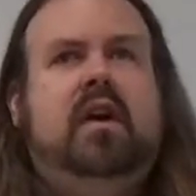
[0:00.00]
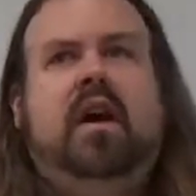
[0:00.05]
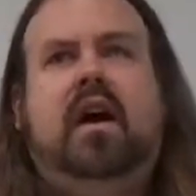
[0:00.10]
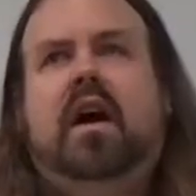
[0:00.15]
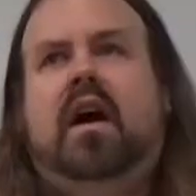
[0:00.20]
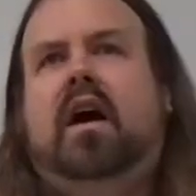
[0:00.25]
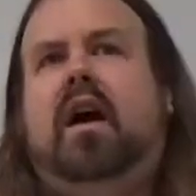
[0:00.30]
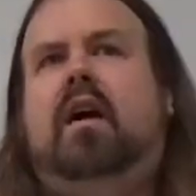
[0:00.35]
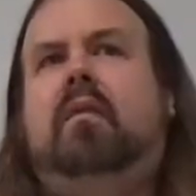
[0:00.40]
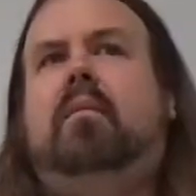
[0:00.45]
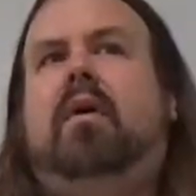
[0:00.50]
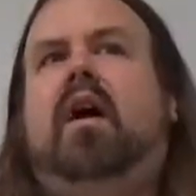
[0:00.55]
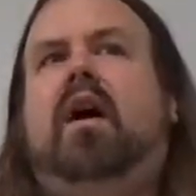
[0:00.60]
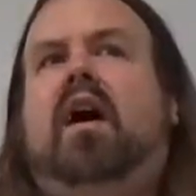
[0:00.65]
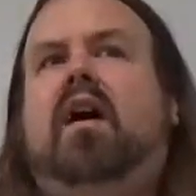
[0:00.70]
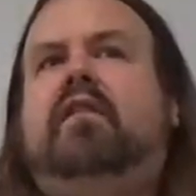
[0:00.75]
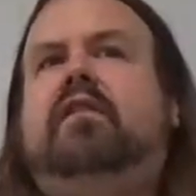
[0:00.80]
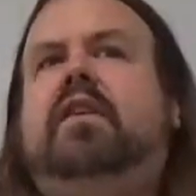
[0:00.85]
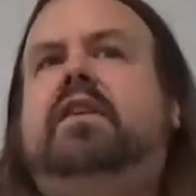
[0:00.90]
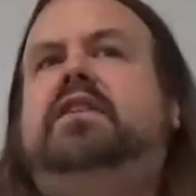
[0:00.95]
Um,
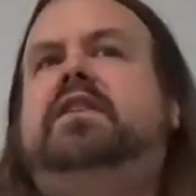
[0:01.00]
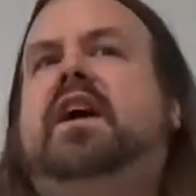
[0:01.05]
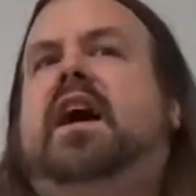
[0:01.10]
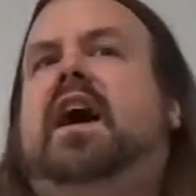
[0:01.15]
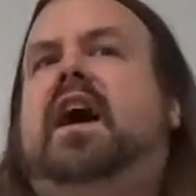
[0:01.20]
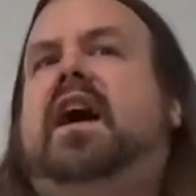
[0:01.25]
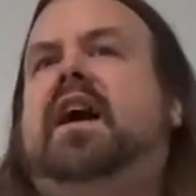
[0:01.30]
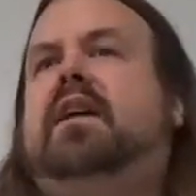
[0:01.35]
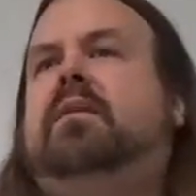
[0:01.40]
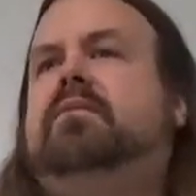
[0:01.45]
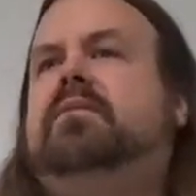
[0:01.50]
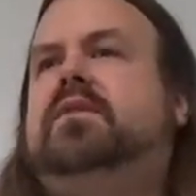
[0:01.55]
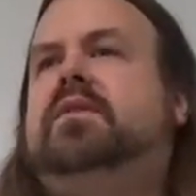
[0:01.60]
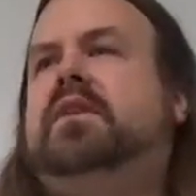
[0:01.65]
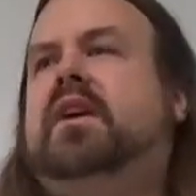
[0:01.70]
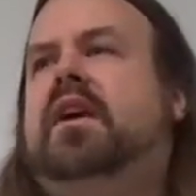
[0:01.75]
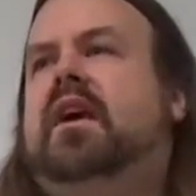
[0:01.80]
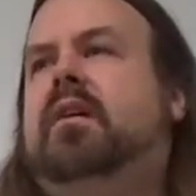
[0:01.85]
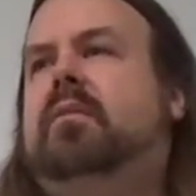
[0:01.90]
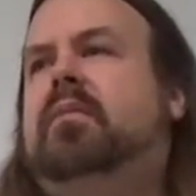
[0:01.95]
oftentimes,
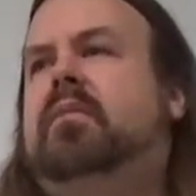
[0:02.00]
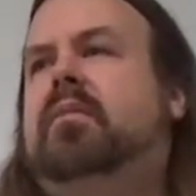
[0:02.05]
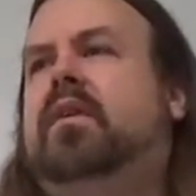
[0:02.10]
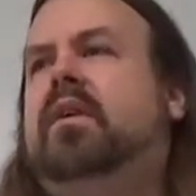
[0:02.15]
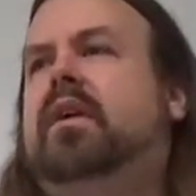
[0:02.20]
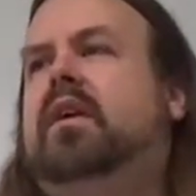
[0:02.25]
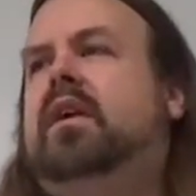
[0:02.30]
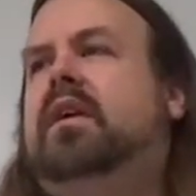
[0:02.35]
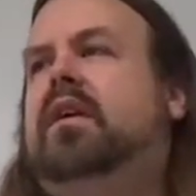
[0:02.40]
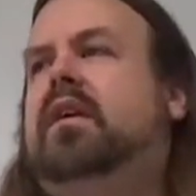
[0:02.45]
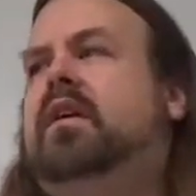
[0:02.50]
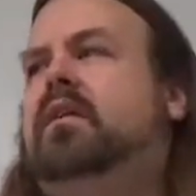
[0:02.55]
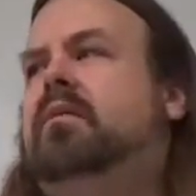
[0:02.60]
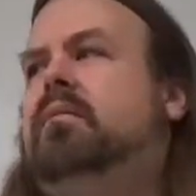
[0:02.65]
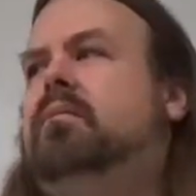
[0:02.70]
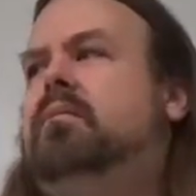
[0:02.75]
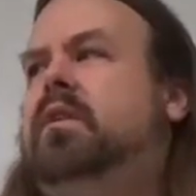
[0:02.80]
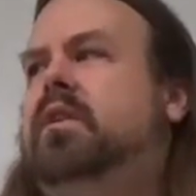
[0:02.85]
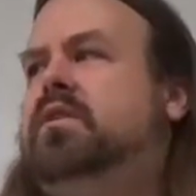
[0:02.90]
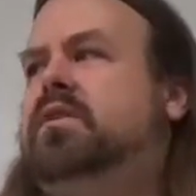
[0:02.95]
um,
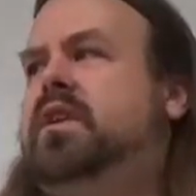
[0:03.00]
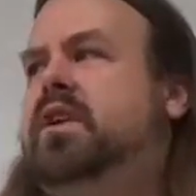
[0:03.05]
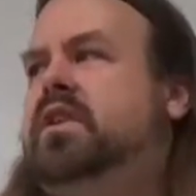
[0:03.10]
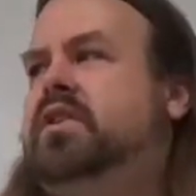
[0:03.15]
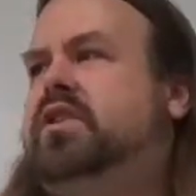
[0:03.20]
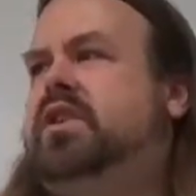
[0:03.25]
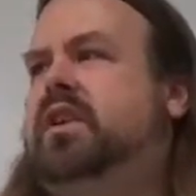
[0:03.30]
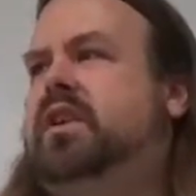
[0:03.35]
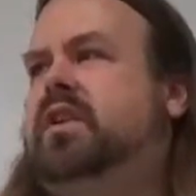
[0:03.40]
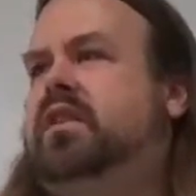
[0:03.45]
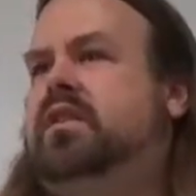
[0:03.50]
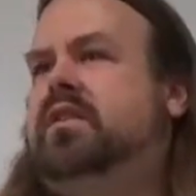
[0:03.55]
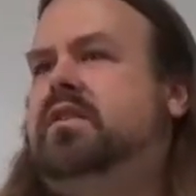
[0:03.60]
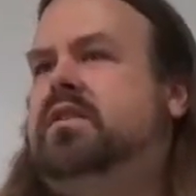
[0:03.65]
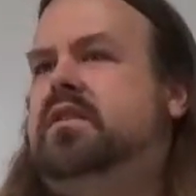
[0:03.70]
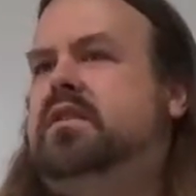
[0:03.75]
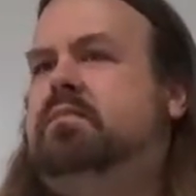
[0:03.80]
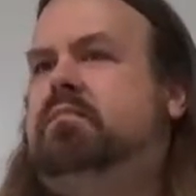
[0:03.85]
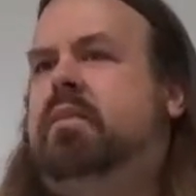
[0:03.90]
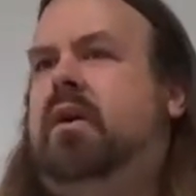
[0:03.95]

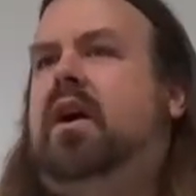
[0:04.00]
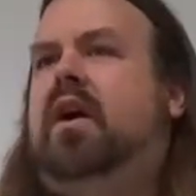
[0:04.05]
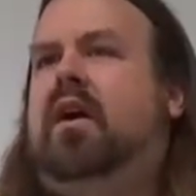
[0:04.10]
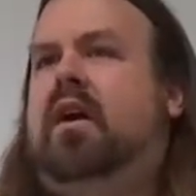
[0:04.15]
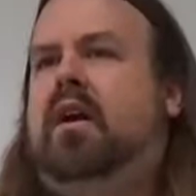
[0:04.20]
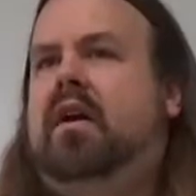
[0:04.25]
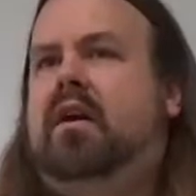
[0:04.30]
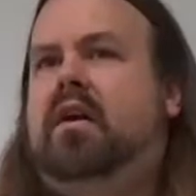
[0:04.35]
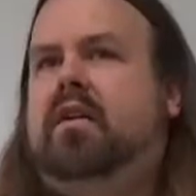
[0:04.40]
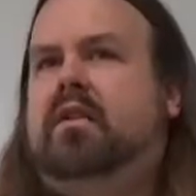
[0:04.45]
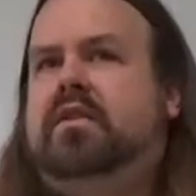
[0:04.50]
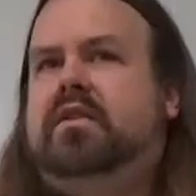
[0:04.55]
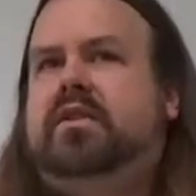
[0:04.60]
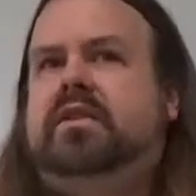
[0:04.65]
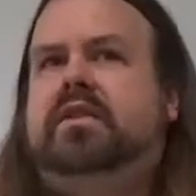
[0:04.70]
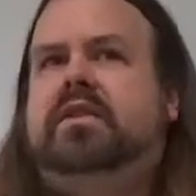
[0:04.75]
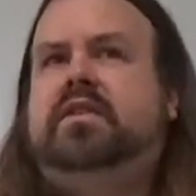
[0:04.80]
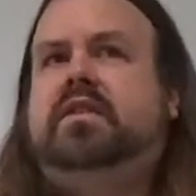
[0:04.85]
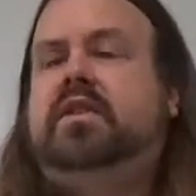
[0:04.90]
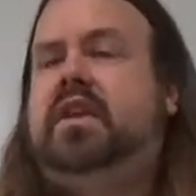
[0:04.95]
musicians,
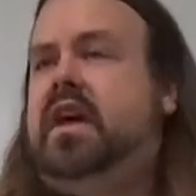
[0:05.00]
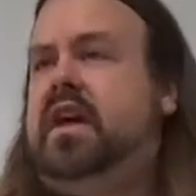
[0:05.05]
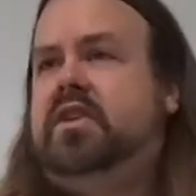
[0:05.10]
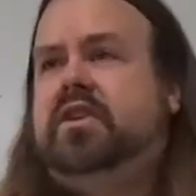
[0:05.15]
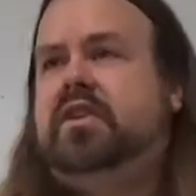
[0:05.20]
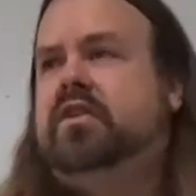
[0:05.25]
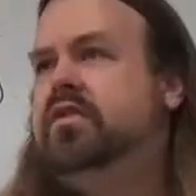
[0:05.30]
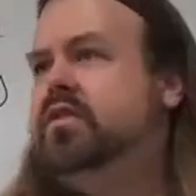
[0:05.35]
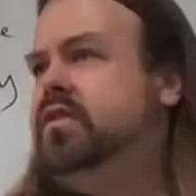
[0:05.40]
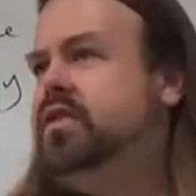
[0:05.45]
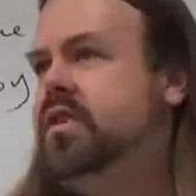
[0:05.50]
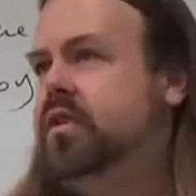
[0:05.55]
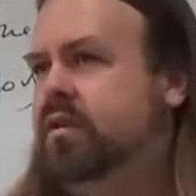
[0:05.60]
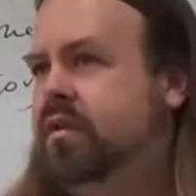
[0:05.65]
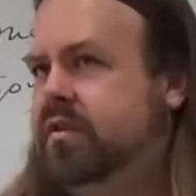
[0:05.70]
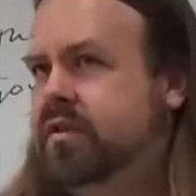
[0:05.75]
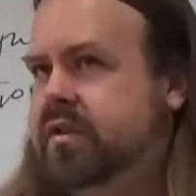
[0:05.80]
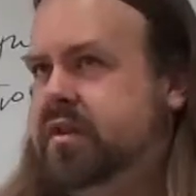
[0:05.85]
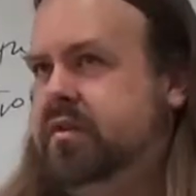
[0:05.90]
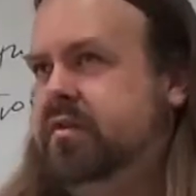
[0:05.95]
bards, teachers,
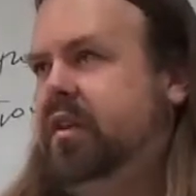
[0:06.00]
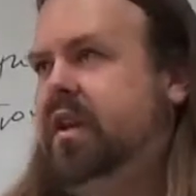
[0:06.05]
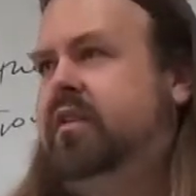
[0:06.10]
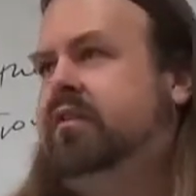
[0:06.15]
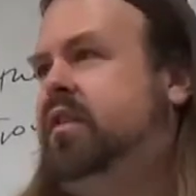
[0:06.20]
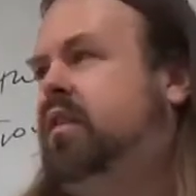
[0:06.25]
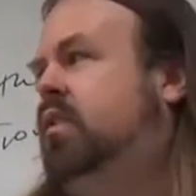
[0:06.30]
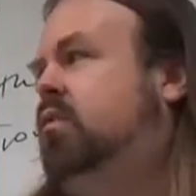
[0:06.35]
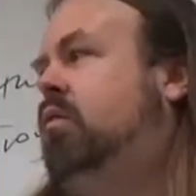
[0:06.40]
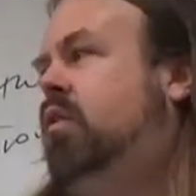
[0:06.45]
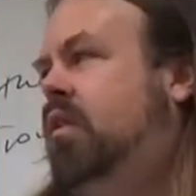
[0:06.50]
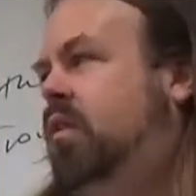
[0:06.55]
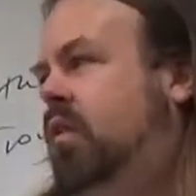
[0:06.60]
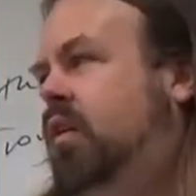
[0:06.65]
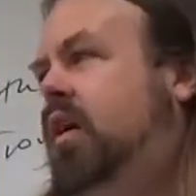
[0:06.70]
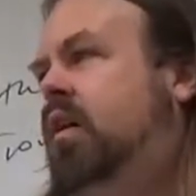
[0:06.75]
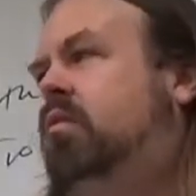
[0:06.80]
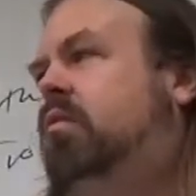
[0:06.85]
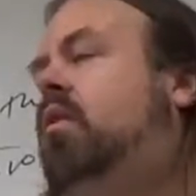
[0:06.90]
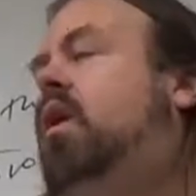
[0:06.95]
tutors who lived in a
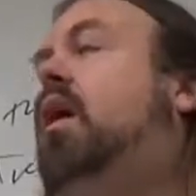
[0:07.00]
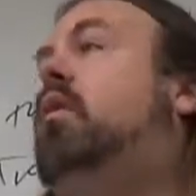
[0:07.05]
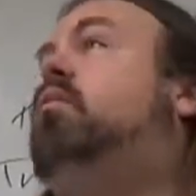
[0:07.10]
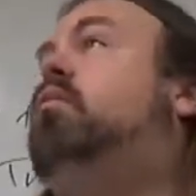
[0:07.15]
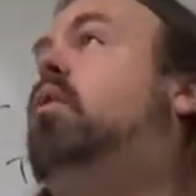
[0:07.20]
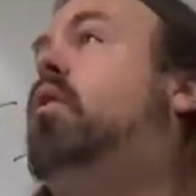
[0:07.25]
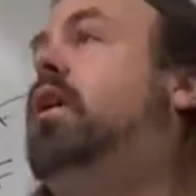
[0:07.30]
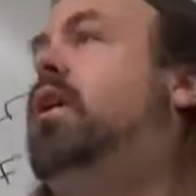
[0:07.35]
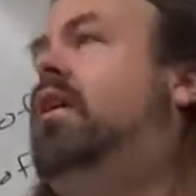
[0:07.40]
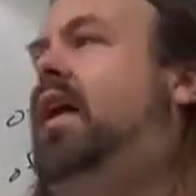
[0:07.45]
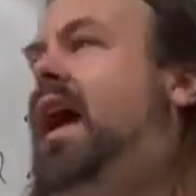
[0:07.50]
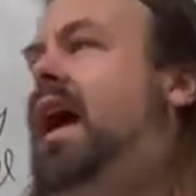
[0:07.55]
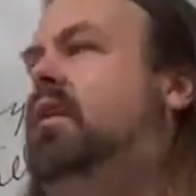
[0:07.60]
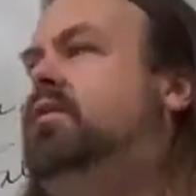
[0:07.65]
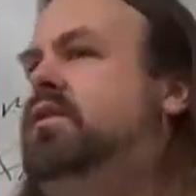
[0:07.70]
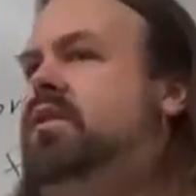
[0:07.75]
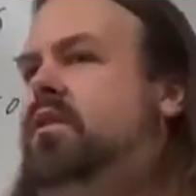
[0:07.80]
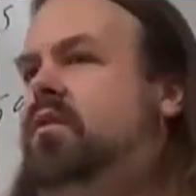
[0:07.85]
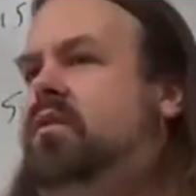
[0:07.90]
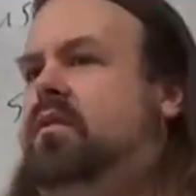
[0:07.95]
rural, a, a royal
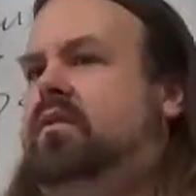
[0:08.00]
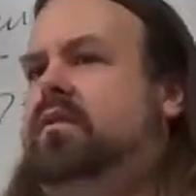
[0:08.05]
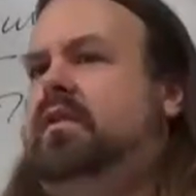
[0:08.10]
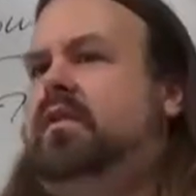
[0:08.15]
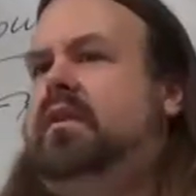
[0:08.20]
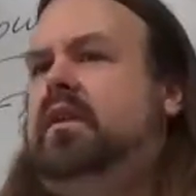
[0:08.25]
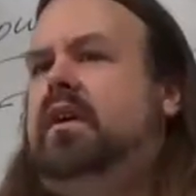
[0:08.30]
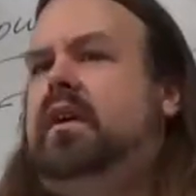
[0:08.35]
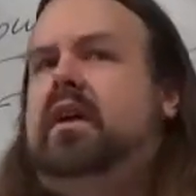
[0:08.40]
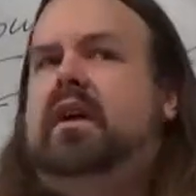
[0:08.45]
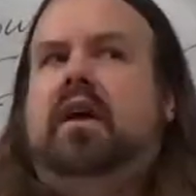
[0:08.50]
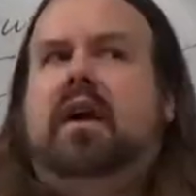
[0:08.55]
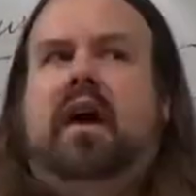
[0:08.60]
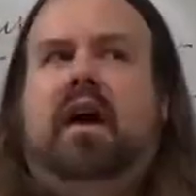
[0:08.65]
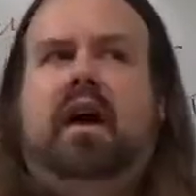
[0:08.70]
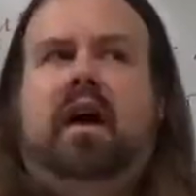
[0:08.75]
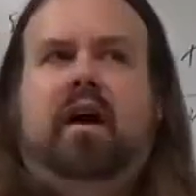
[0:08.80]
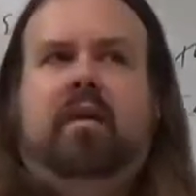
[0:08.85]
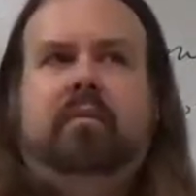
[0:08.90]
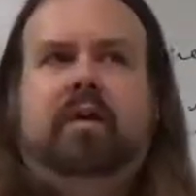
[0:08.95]
household
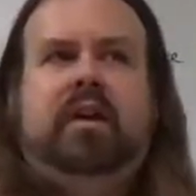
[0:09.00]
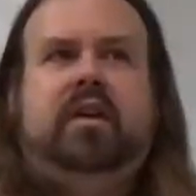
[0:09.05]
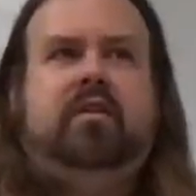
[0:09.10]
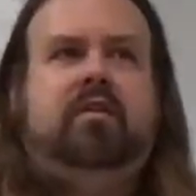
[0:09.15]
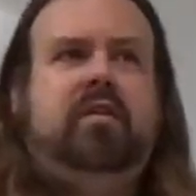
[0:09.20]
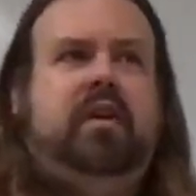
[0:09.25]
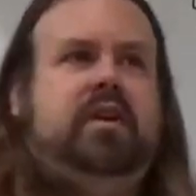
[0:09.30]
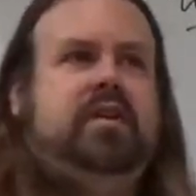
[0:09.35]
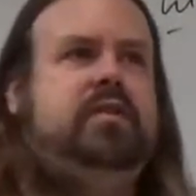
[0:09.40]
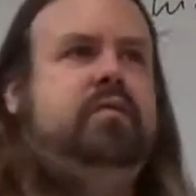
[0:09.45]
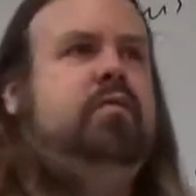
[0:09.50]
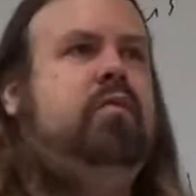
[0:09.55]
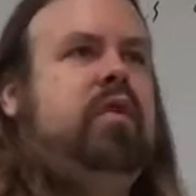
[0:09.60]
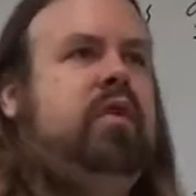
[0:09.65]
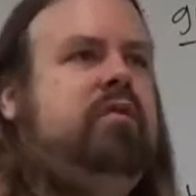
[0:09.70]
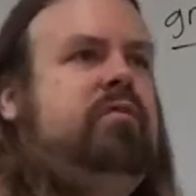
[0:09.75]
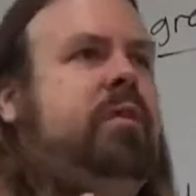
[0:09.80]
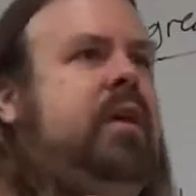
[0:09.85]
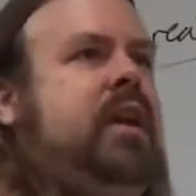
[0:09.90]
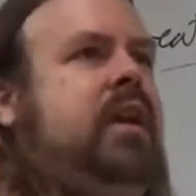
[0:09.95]
um, in Greece would
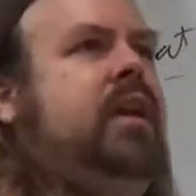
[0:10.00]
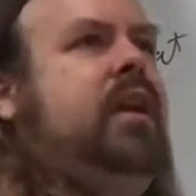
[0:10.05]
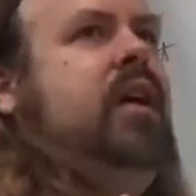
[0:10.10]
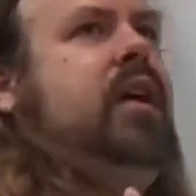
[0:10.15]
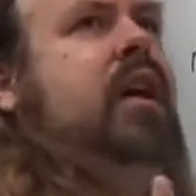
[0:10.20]
have been